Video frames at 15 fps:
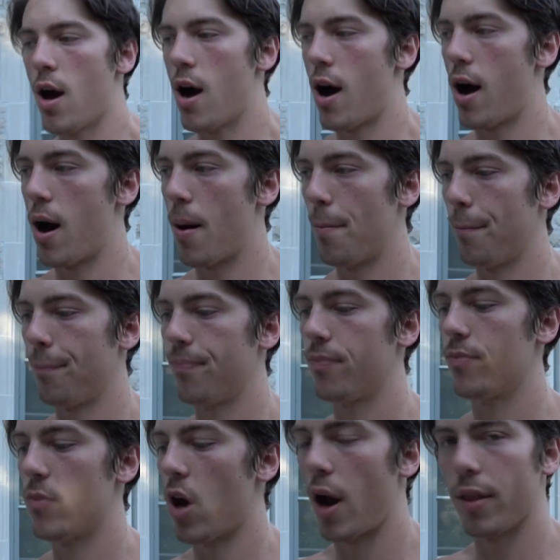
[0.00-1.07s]
um,
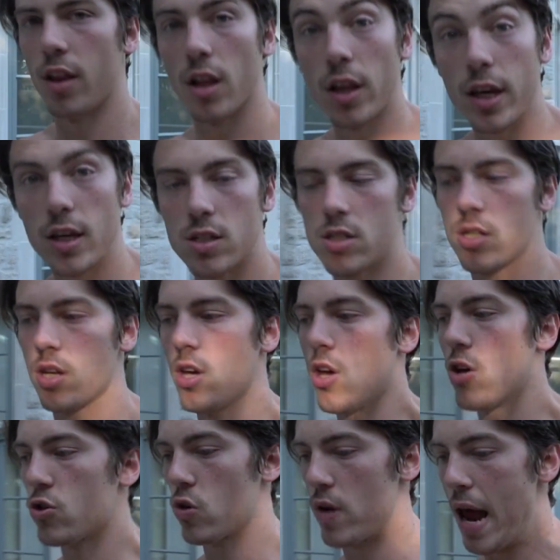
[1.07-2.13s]
not in the least.
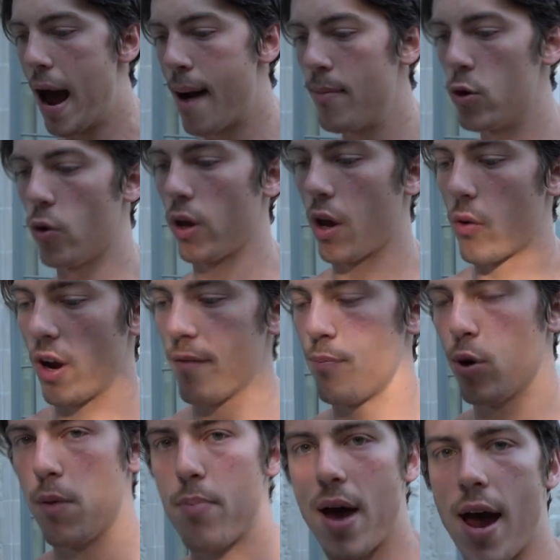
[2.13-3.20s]
So now I'm doing it when I
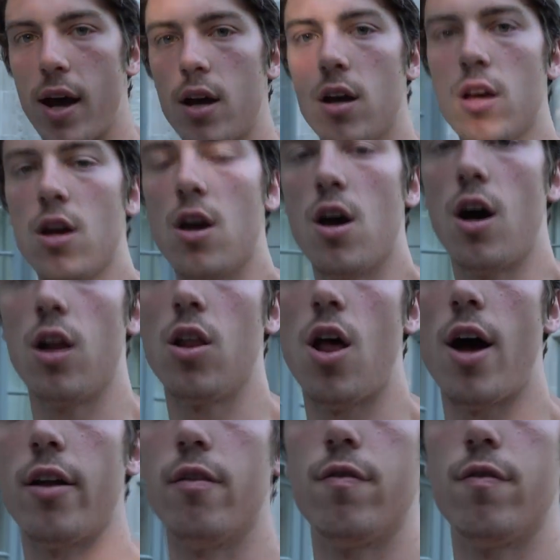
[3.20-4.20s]
put back a lot